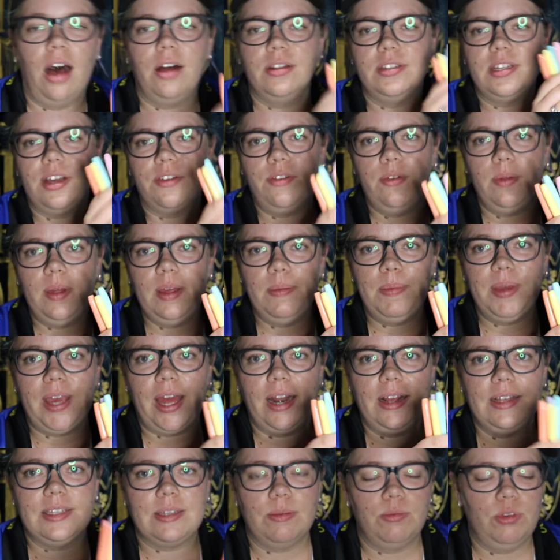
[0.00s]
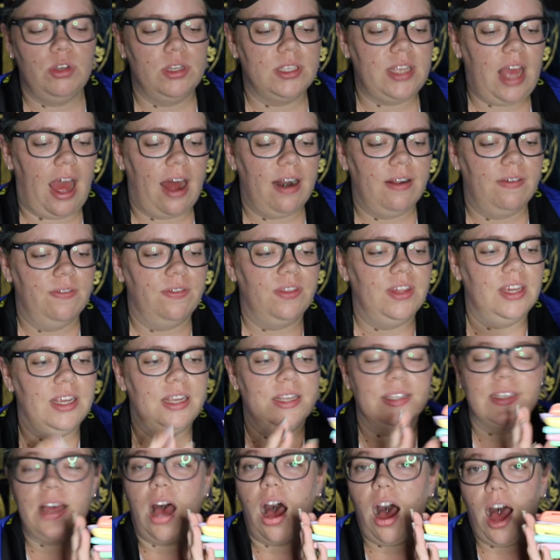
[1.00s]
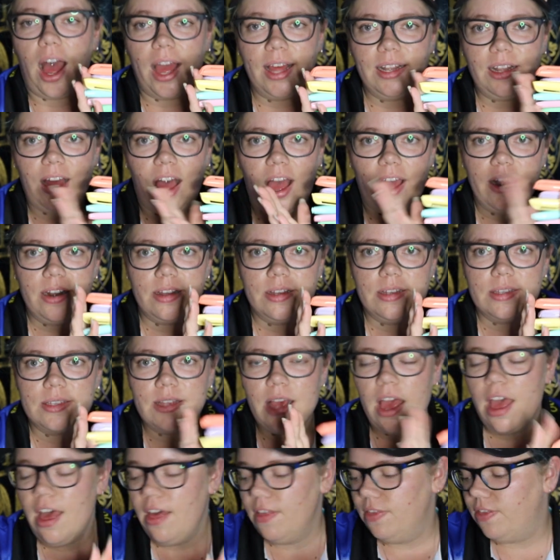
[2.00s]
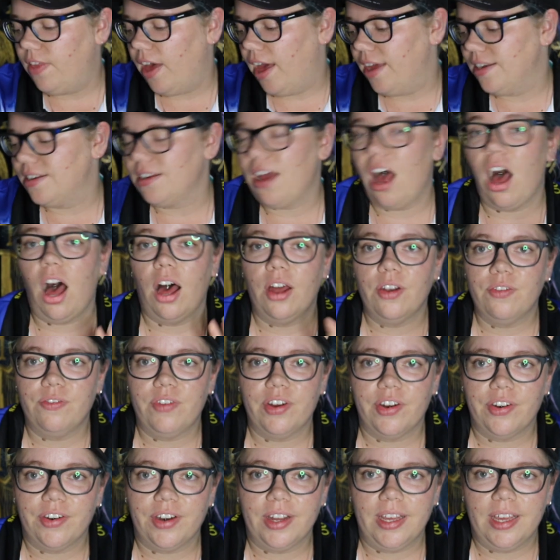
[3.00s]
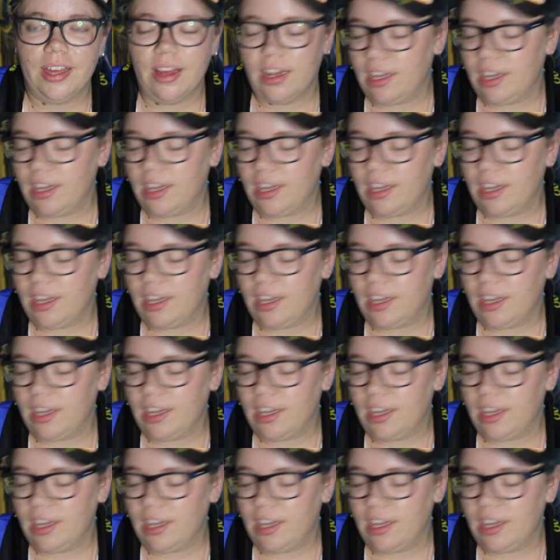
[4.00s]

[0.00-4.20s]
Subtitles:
I'll definitely be getting some use out of these highlighters that aren't very